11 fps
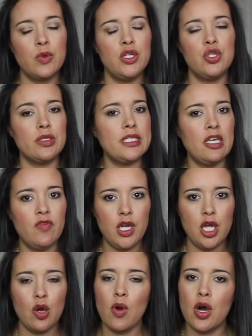which you'll see a
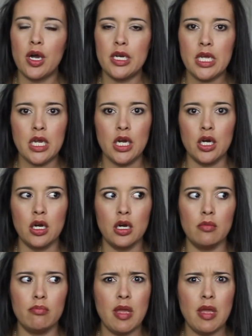video on here